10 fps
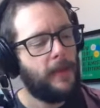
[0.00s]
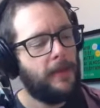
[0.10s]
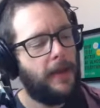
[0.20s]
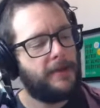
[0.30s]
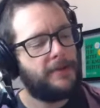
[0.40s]

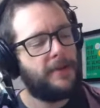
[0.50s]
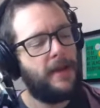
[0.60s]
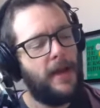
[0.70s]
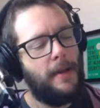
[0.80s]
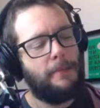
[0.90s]
Yes,
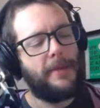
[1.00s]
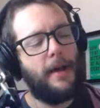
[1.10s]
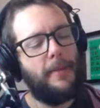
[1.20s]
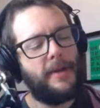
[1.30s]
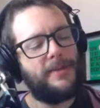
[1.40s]
but
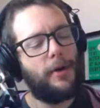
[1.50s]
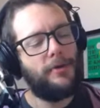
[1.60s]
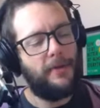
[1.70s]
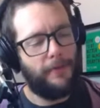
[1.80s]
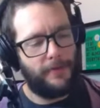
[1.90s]
that makes no
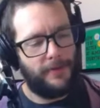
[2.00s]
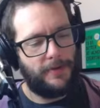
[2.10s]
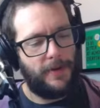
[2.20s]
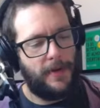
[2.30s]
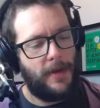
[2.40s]

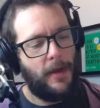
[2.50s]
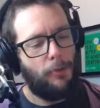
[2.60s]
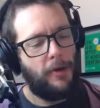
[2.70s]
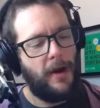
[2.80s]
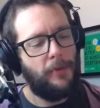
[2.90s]
difference.
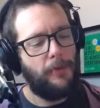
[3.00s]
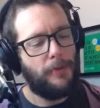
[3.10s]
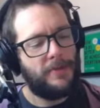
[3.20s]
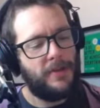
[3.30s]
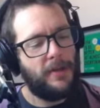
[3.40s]
Whenever
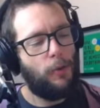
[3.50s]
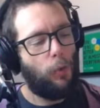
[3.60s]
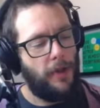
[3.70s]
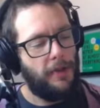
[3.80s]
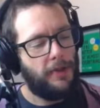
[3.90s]
from seeing
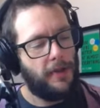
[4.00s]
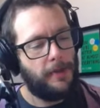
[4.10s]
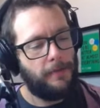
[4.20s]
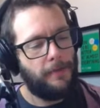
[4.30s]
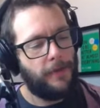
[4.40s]
one
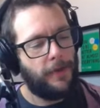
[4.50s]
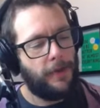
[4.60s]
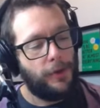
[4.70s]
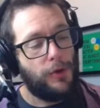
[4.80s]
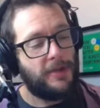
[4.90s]
thing,
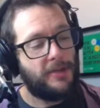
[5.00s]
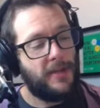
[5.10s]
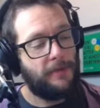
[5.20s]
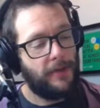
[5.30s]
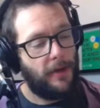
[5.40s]
you
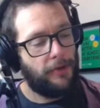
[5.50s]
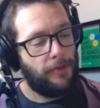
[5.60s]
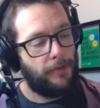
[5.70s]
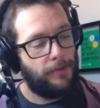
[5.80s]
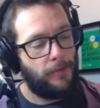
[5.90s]
conceived
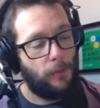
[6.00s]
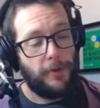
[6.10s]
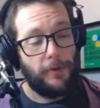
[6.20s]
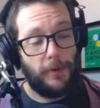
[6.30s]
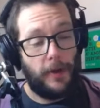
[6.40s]
another,
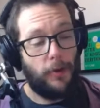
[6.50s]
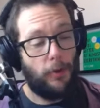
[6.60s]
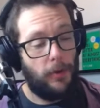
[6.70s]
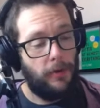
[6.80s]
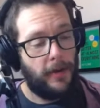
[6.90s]
whether like
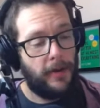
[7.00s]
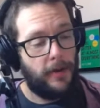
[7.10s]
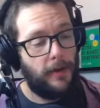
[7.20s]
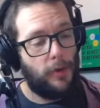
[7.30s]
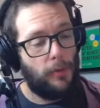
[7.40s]
or unlike,
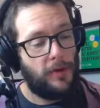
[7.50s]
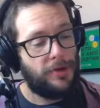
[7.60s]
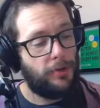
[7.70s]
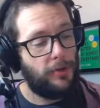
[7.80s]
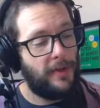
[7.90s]
there must
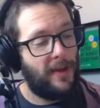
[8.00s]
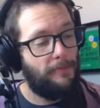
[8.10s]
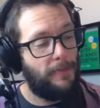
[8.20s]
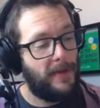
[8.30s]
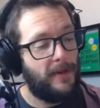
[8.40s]
surely
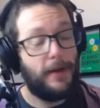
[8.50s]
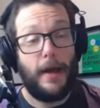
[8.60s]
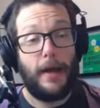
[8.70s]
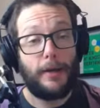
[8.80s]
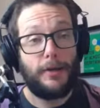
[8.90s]
have been an
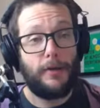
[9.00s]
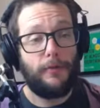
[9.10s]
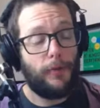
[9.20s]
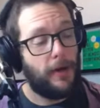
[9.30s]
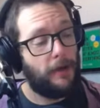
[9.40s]
act
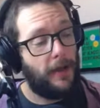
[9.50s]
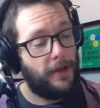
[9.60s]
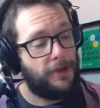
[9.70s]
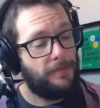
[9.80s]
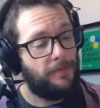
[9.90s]
of
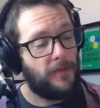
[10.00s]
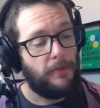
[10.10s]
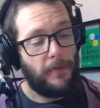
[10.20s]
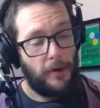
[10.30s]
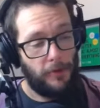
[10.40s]
recollection.
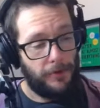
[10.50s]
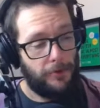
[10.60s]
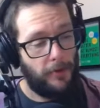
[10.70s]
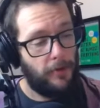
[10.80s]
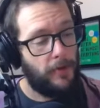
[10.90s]
Very
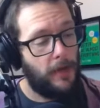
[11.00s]
true.